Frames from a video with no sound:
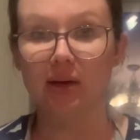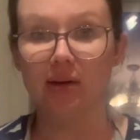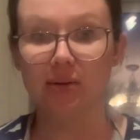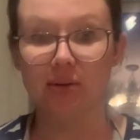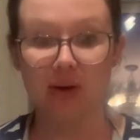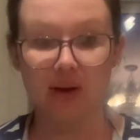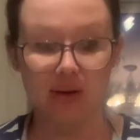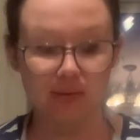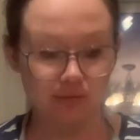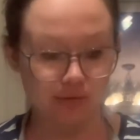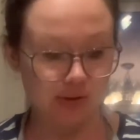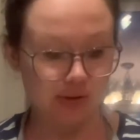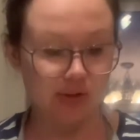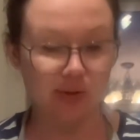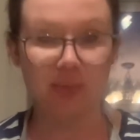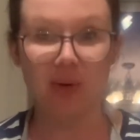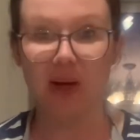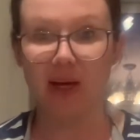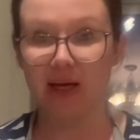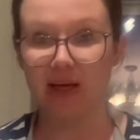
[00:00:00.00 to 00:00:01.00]
a freezer
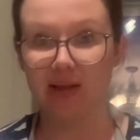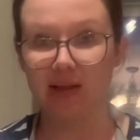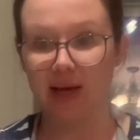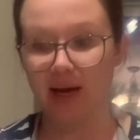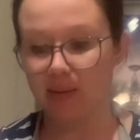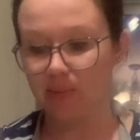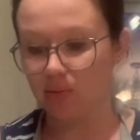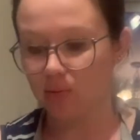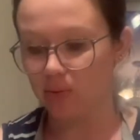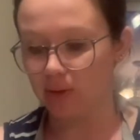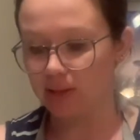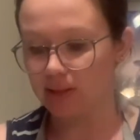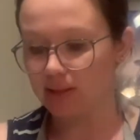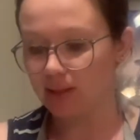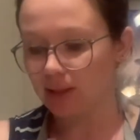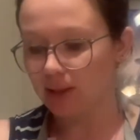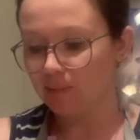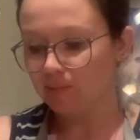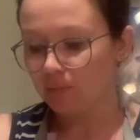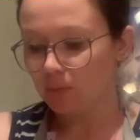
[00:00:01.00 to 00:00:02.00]
bag at that point.
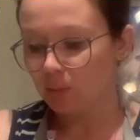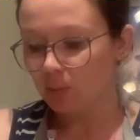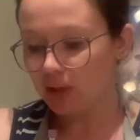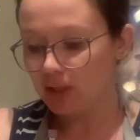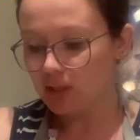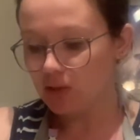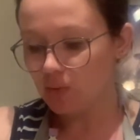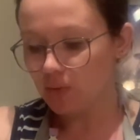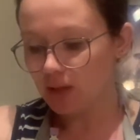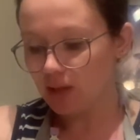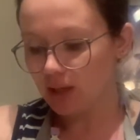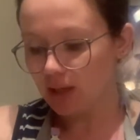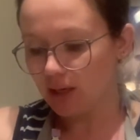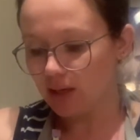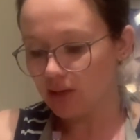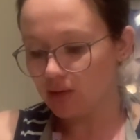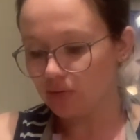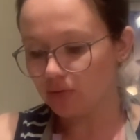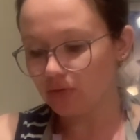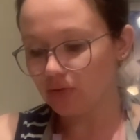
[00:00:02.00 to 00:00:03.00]
By doing
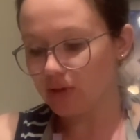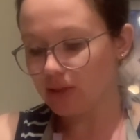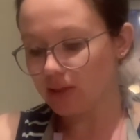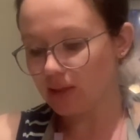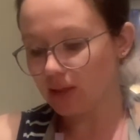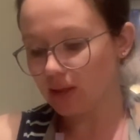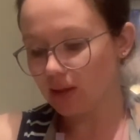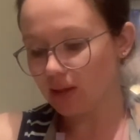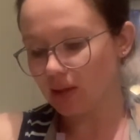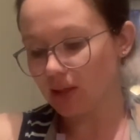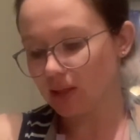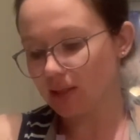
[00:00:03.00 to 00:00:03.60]
that, you're freezing the things